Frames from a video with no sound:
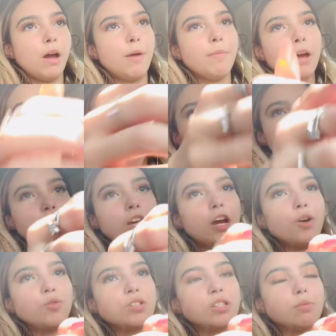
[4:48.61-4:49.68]
I'm actually,
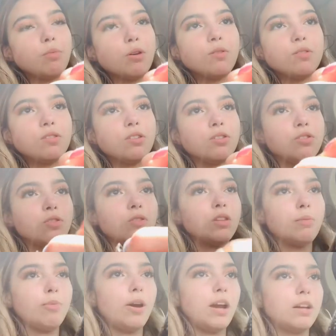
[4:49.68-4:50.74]
I was supposed to do
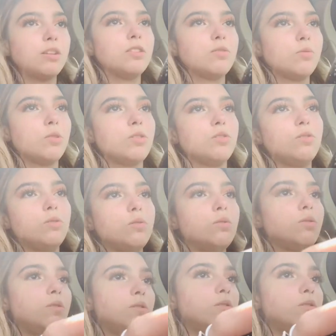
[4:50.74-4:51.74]
the practice rehearsal